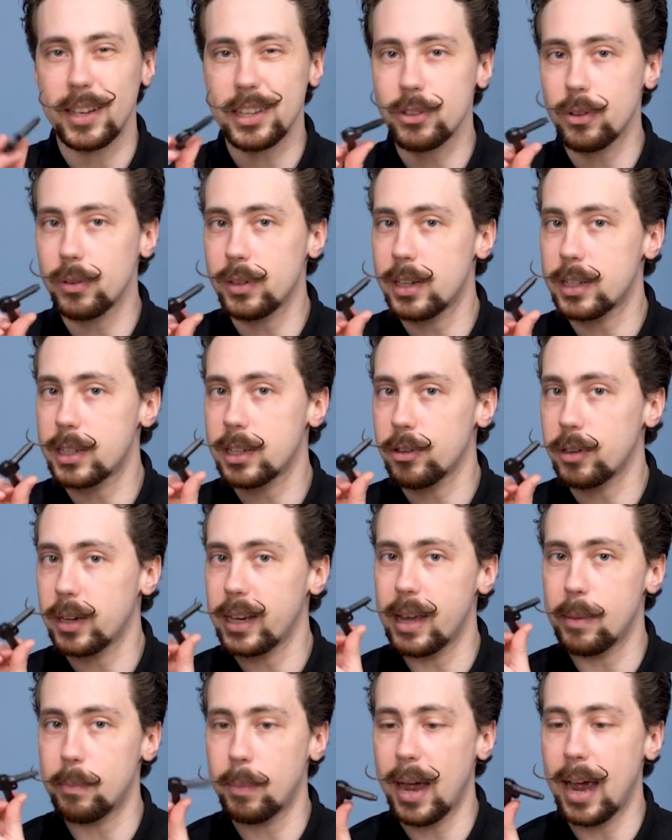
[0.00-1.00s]
that's not
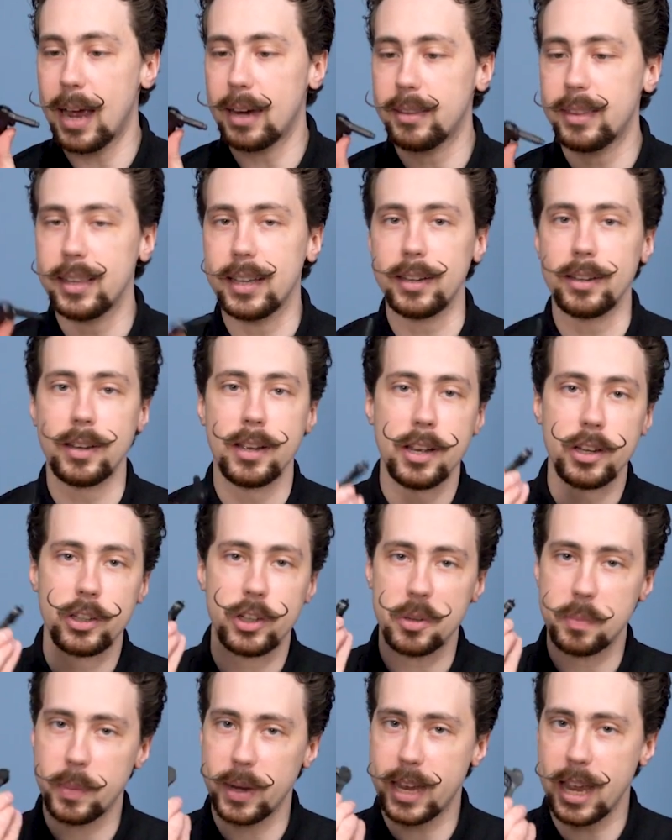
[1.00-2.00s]
necessarily a bad thing.
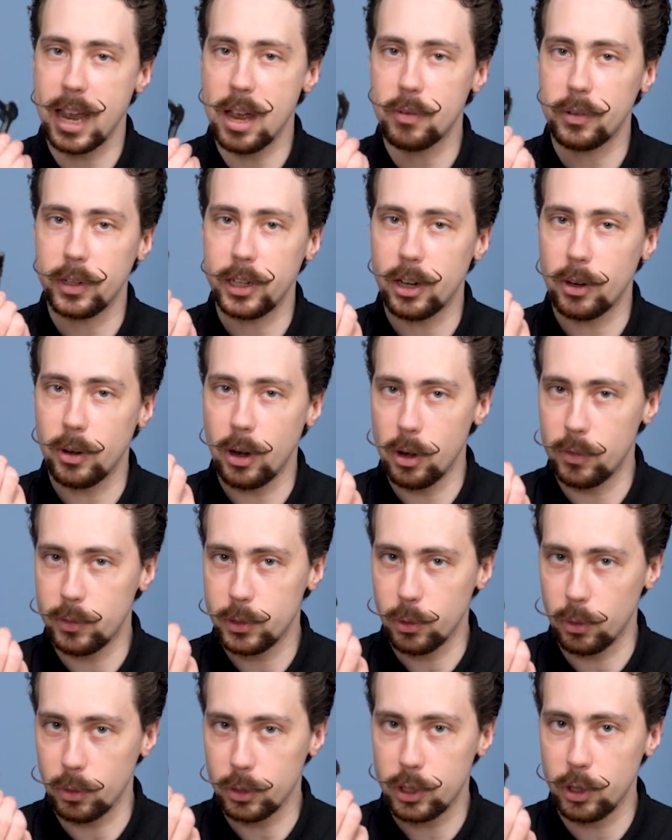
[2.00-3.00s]
Just be careful you don't
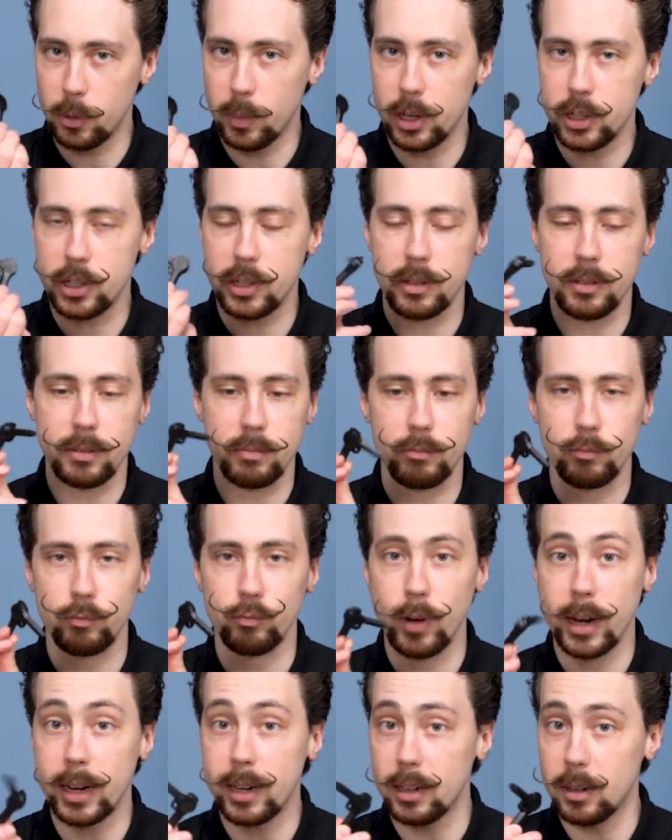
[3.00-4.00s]
over-torque too much in
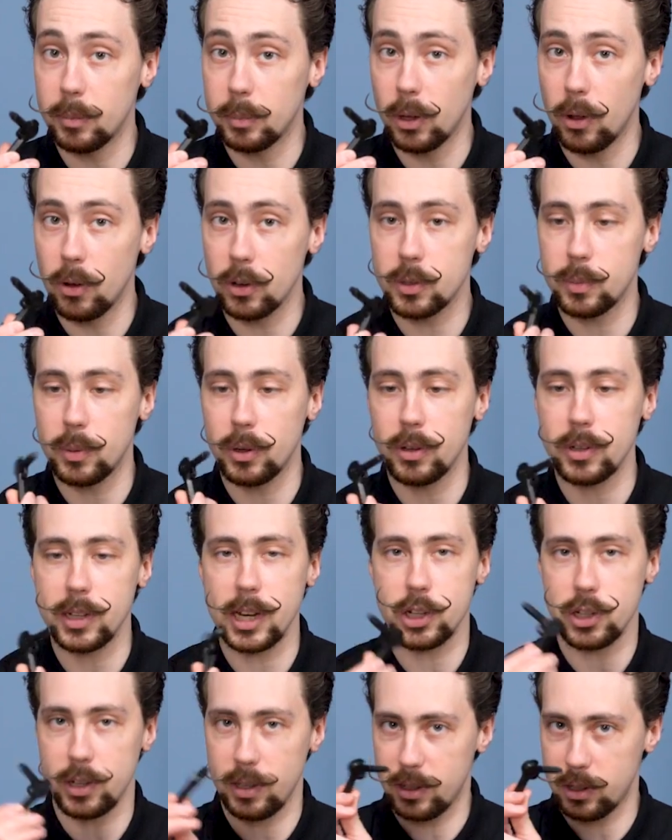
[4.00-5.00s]
regular blocks, because
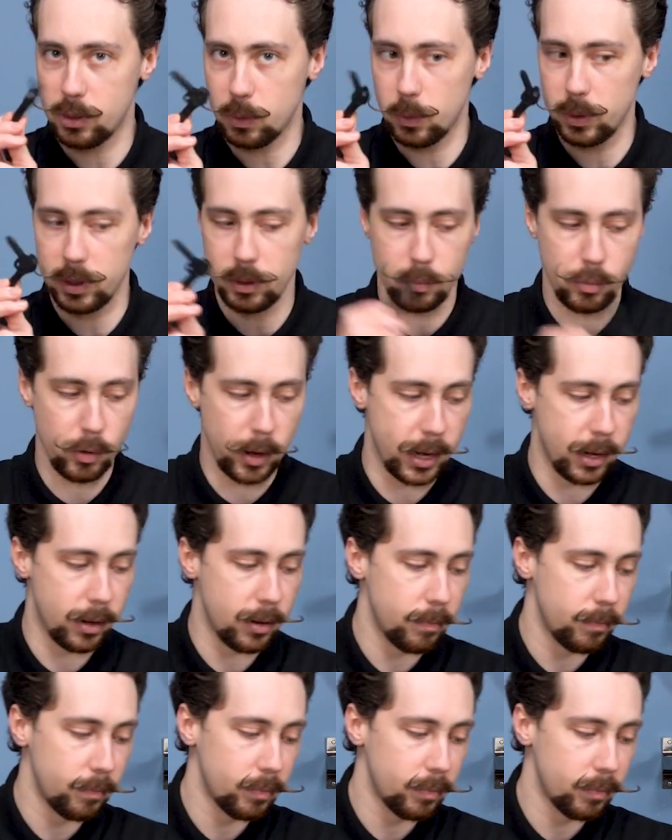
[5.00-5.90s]
actually this will break.